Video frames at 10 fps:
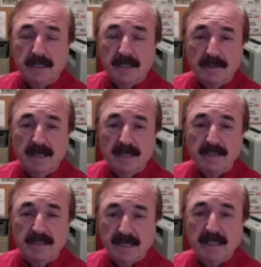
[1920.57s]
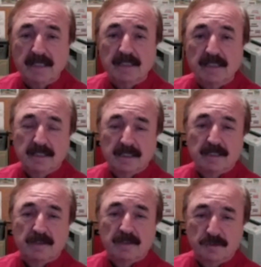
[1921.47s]
And at the end,
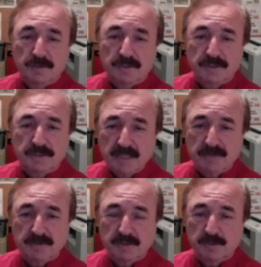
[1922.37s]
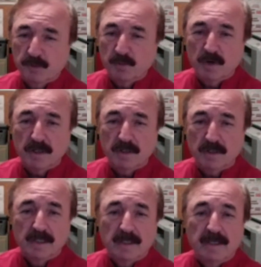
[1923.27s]
there's these statues that spray
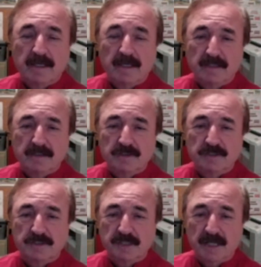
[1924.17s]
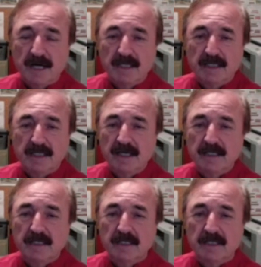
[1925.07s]
water." And she said, I
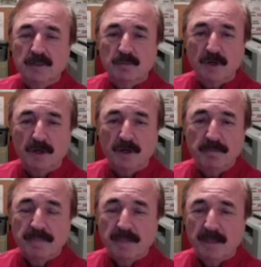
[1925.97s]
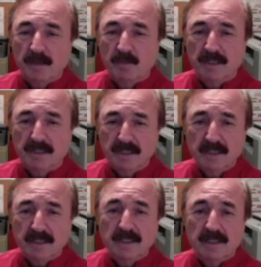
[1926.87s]
hit a gutter ball, and when I
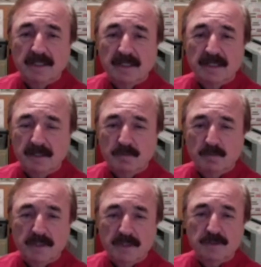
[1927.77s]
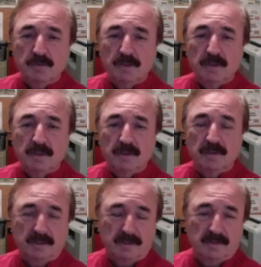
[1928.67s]
did, it went into one
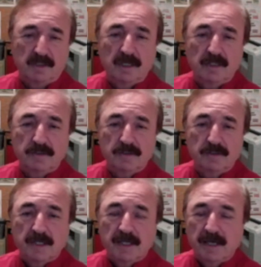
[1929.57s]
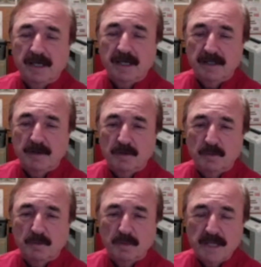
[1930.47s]
of the gutters. And
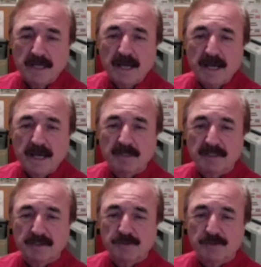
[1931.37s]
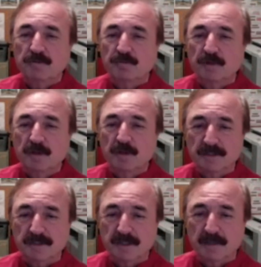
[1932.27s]
when that happened, he stood in front of
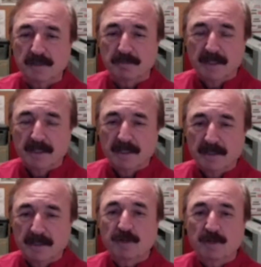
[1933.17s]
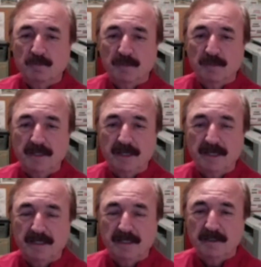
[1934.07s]
me, he stepped in front of me
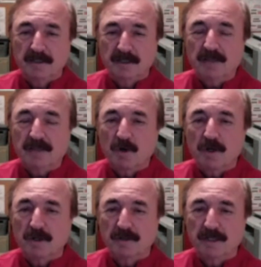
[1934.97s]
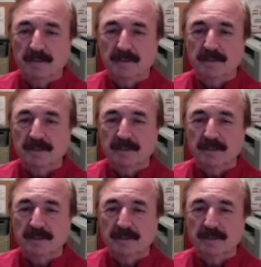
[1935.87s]
and got the water, and hit